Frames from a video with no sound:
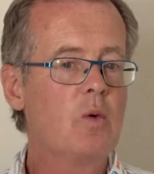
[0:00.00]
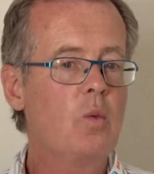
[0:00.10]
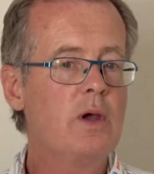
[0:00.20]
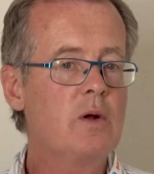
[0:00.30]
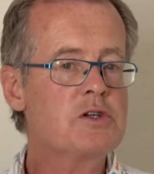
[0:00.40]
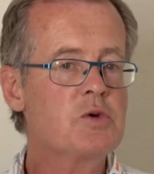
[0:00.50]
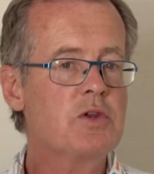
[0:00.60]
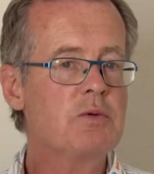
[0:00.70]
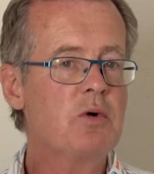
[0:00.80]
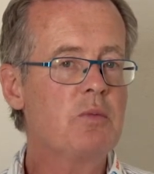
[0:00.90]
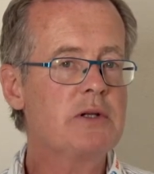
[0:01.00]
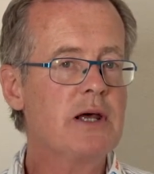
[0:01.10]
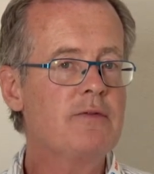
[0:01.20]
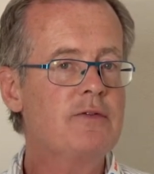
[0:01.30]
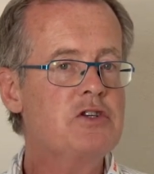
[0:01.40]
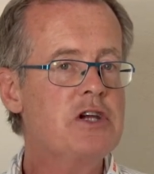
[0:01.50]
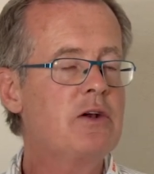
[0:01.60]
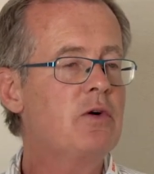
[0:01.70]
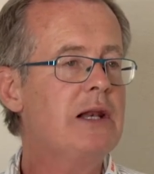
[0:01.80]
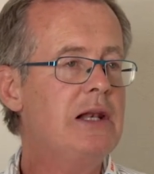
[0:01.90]
We also at the moment have
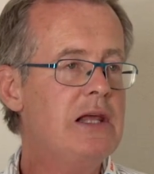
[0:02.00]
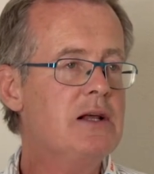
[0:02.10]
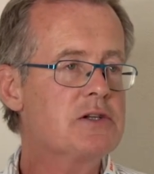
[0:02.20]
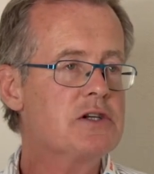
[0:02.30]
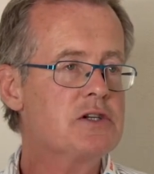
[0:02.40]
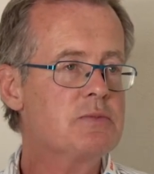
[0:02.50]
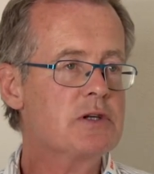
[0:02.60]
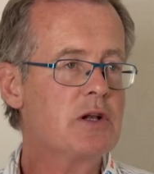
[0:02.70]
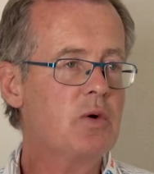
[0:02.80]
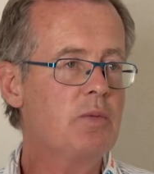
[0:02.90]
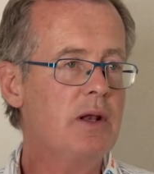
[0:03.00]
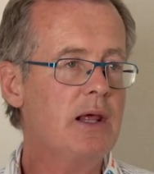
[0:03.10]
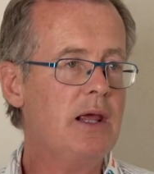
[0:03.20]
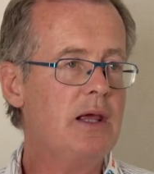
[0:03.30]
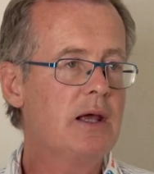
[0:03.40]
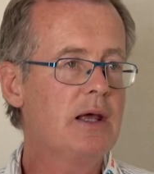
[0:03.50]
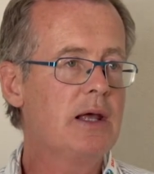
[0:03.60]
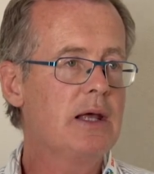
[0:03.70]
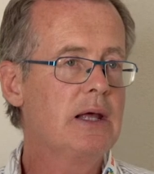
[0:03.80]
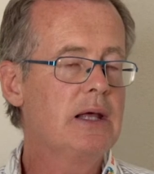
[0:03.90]
generally legal systems globally
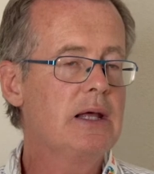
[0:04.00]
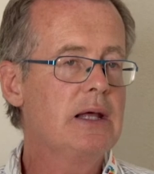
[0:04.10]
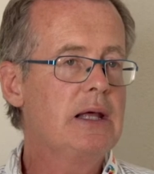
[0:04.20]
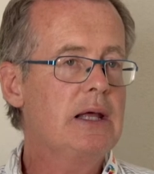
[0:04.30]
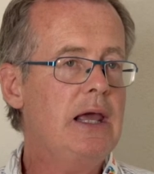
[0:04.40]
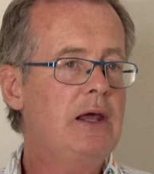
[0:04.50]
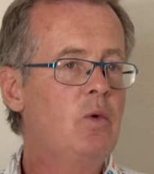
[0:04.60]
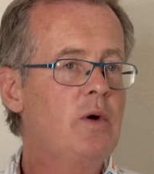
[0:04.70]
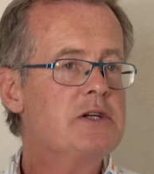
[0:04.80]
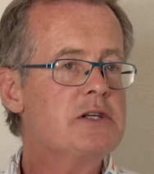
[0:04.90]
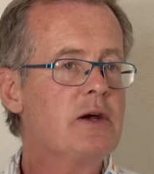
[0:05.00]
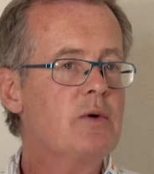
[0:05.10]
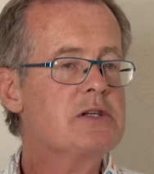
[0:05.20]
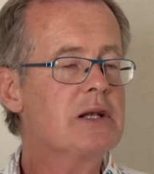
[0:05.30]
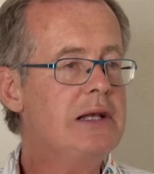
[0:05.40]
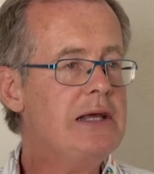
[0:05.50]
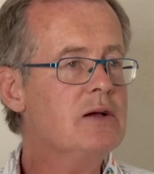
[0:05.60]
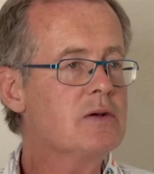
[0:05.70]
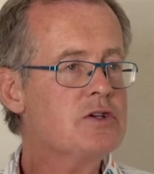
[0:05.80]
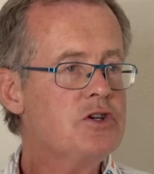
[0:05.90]
in which there is a
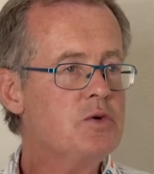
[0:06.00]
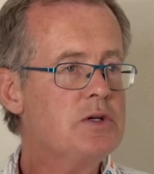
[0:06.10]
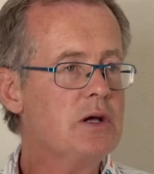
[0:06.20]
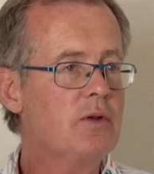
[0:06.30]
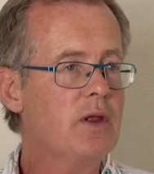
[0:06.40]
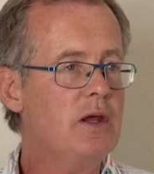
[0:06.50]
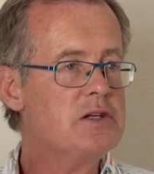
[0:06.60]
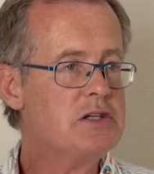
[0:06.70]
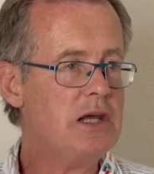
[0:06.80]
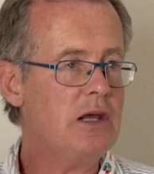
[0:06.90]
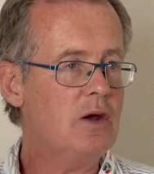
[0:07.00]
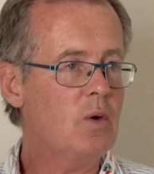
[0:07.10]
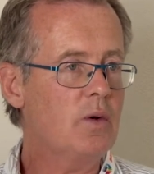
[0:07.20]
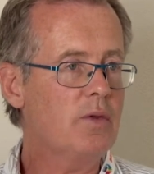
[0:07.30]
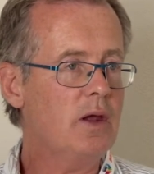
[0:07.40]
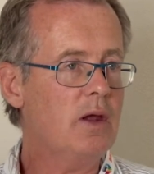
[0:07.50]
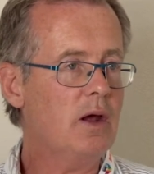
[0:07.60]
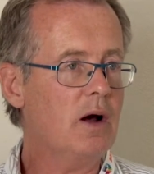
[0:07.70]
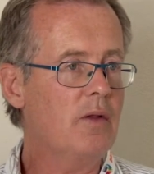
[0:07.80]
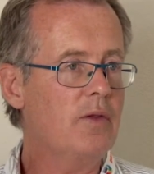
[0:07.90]
legal duty on the CEO,
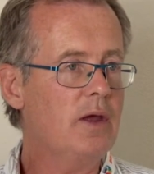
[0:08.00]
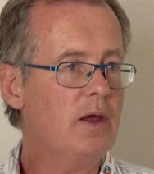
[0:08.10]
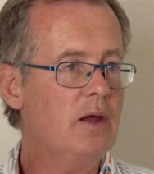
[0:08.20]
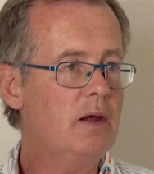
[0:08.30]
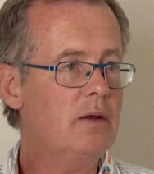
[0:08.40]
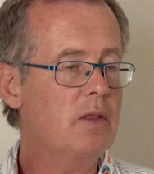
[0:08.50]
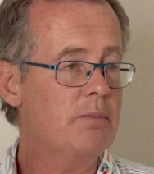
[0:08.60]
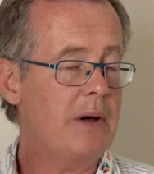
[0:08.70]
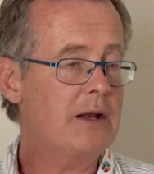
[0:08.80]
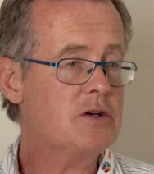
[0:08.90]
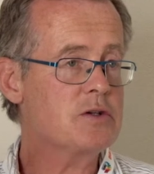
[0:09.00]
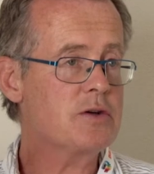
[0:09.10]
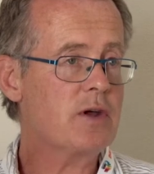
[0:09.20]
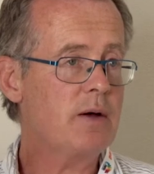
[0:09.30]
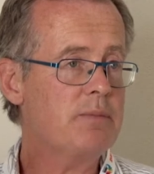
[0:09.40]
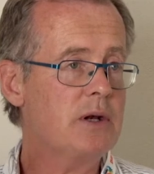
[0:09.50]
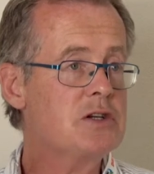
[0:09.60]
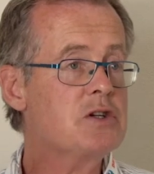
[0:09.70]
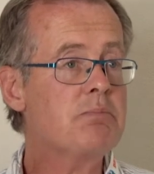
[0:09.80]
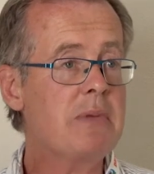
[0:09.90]
on the managers of
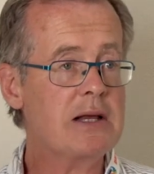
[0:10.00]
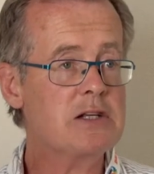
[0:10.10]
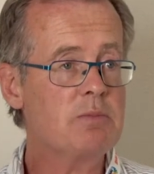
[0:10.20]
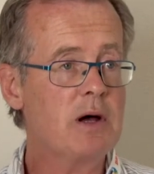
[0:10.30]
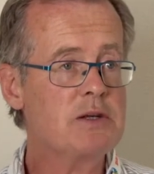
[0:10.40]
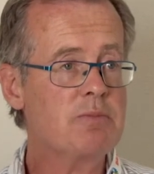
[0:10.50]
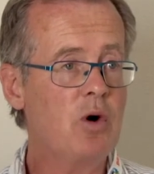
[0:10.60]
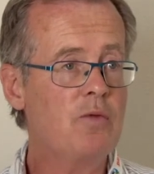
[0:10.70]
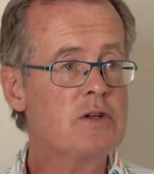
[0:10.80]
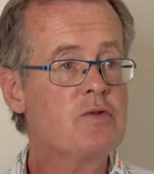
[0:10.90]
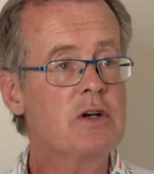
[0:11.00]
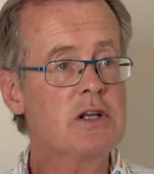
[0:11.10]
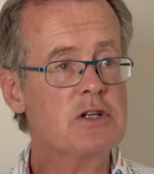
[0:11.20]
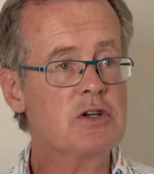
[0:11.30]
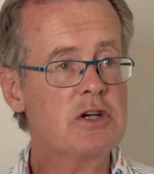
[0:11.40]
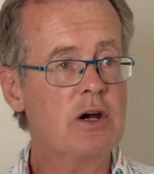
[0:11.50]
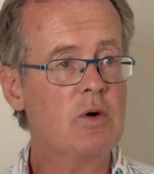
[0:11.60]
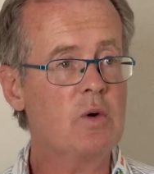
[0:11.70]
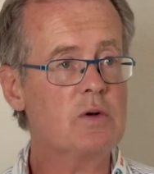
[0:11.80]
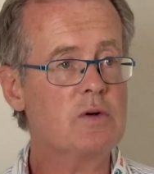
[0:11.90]
companies to maximize profits for distant
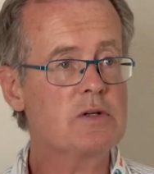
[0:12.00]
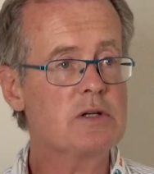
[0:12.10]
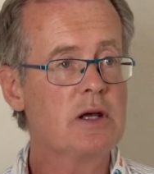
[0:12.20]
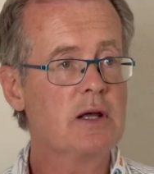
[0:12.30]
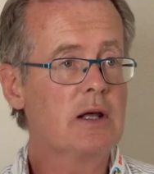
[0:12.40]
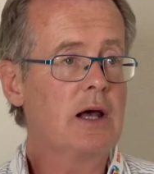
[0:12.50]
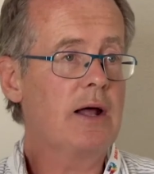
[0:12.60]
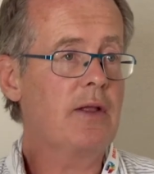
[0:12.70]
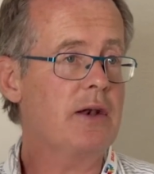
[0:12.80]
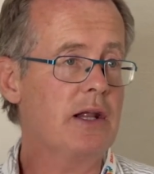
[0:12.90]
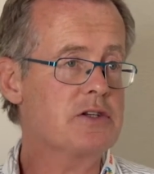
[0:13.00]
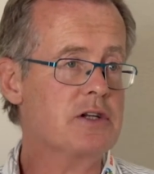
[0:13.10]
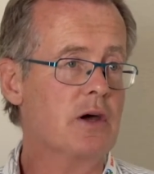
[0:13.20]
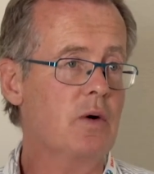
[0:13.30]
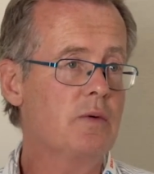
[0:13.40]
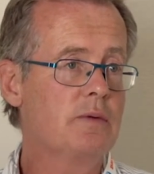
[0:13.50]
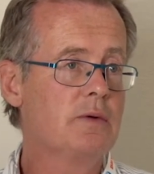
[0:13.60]
shareholders, and that needs to go.